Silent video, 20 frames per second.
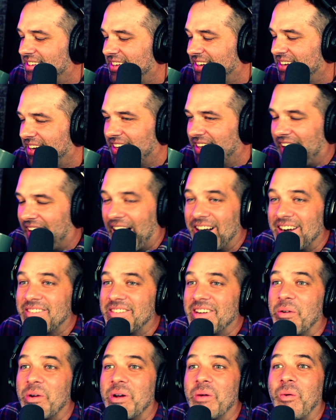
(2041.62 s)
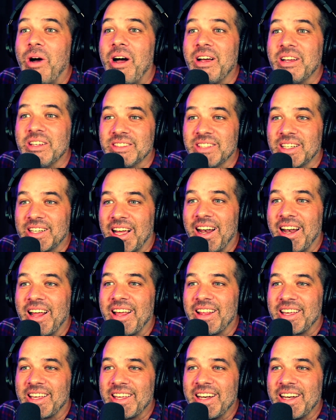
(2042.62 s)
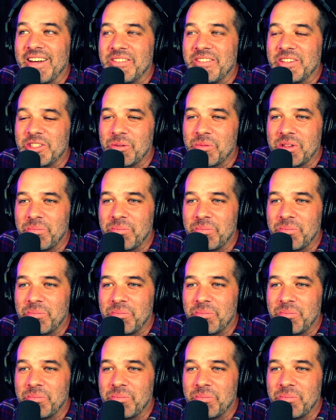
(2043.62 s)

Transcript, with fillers: Yeah. And I don't even know what it was. Like like he didn't even show me the